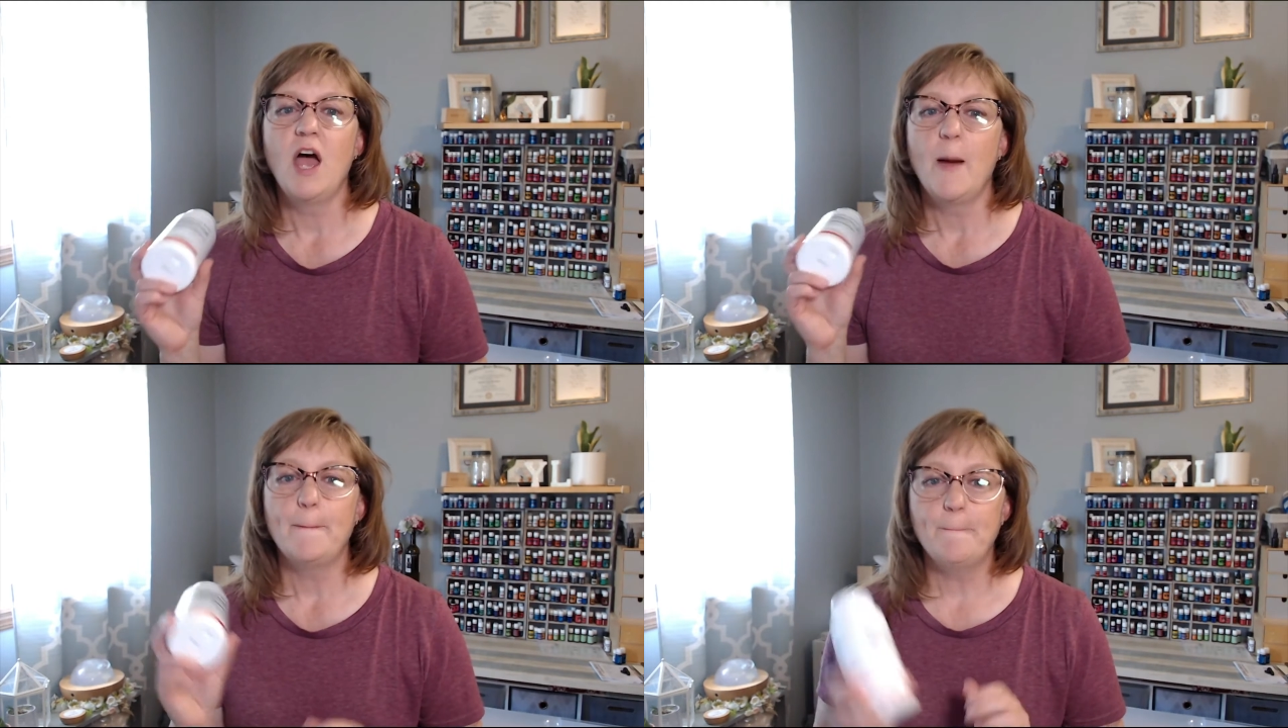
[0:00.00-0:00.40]

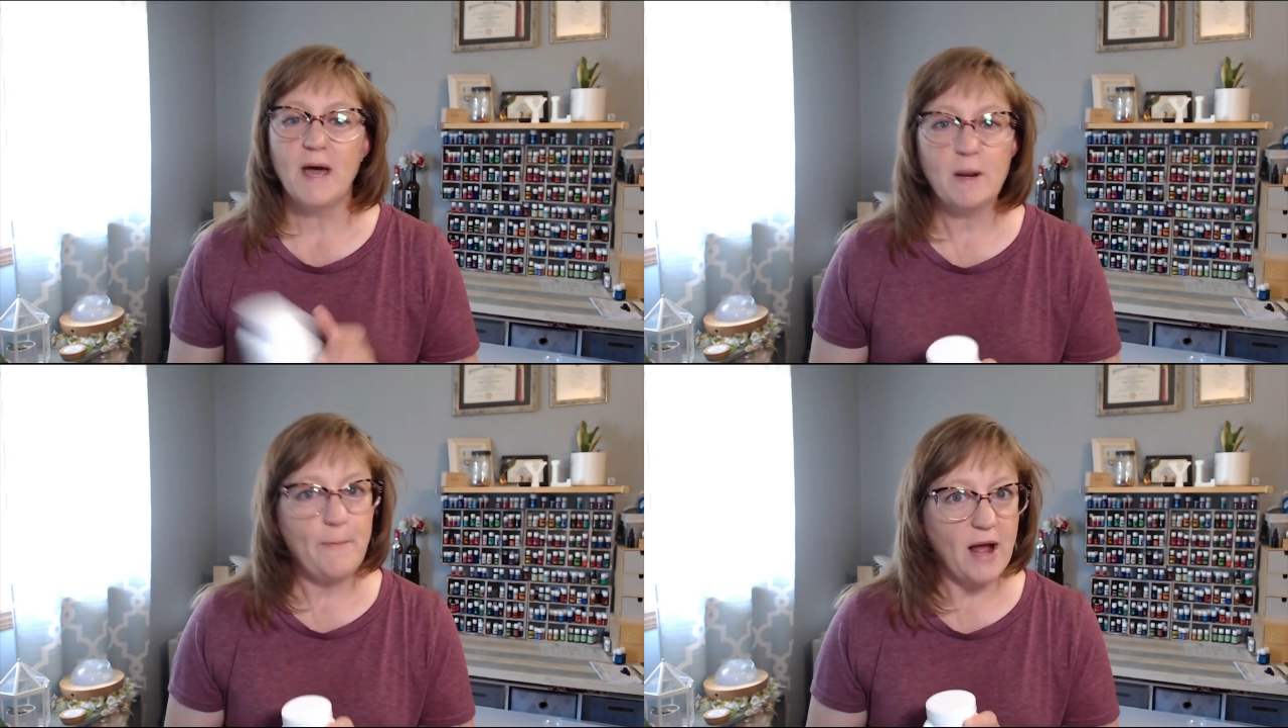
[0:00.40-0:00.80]

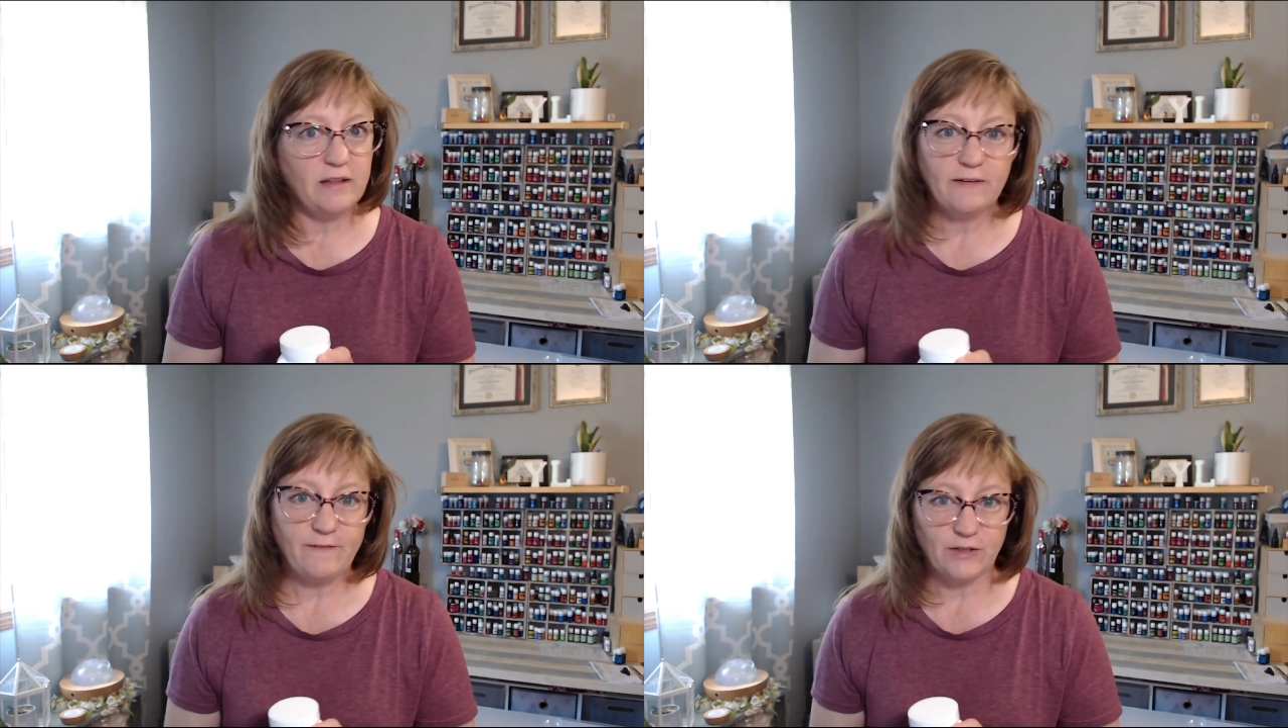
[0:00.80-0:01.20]

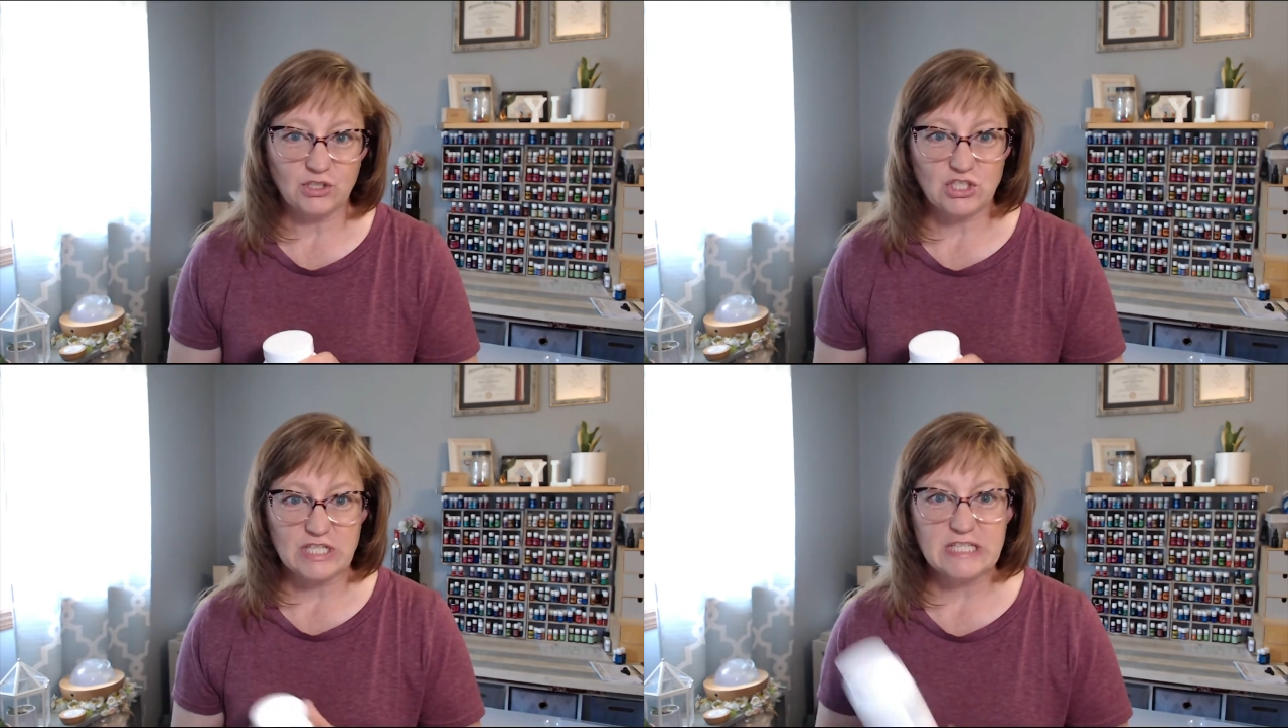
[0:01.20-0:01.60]
metabolic
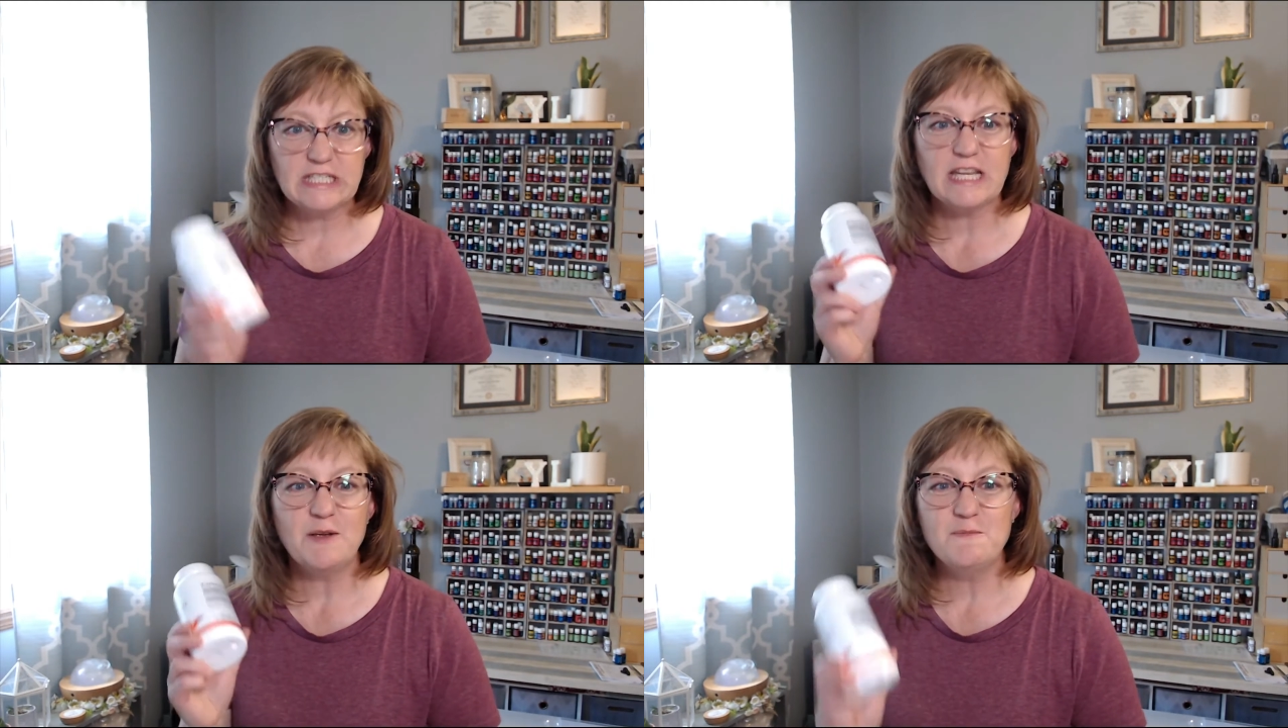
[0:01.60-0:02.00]
functions,
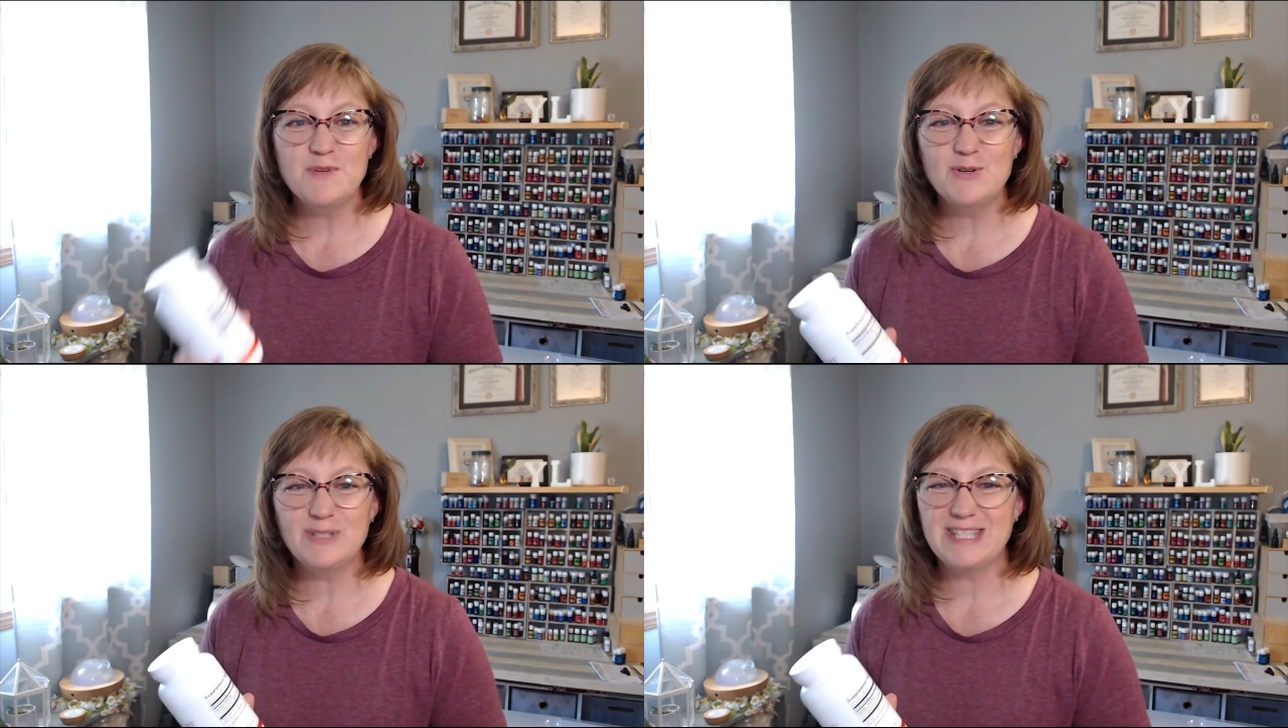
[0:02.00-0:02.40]

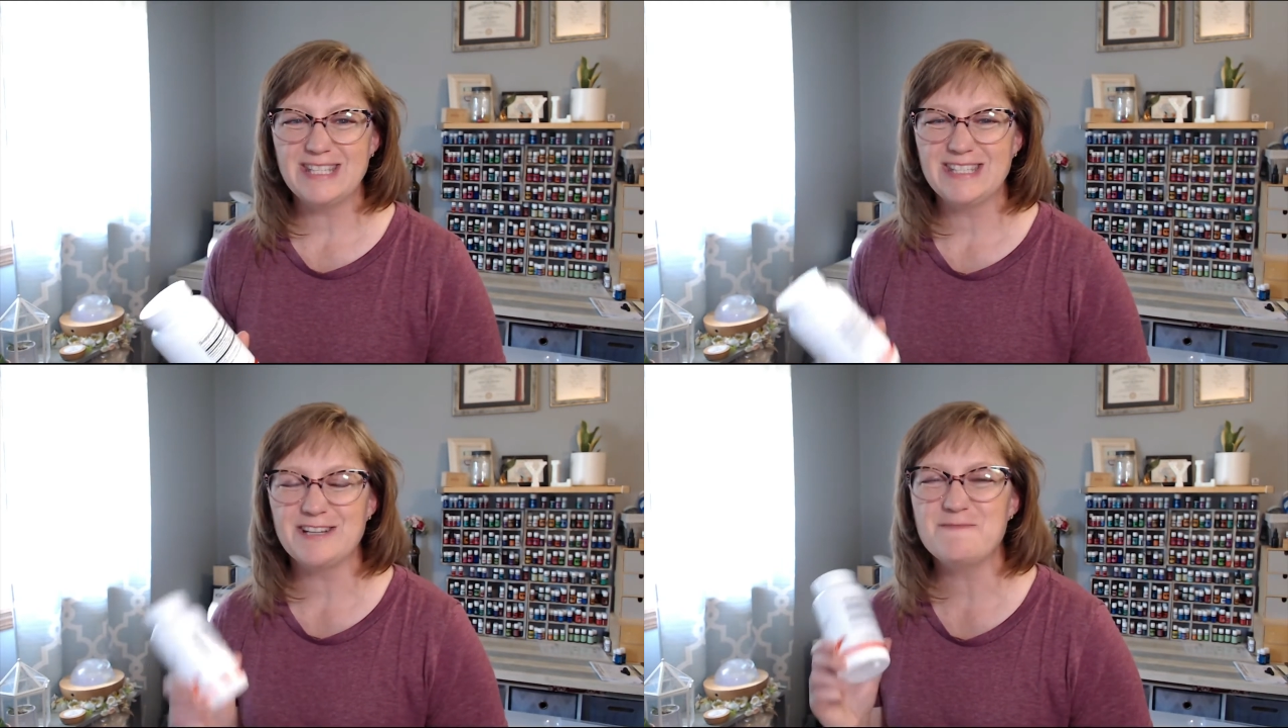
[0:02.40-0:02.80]
immune
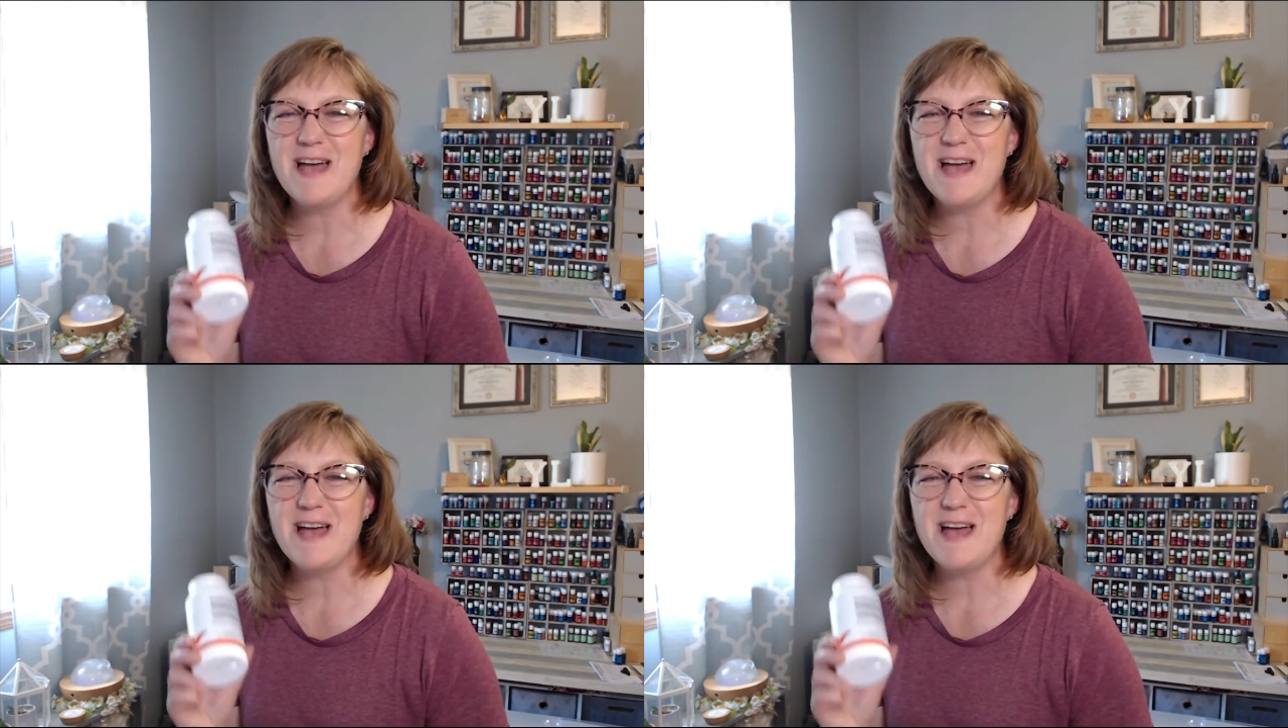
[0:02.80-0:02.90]
system,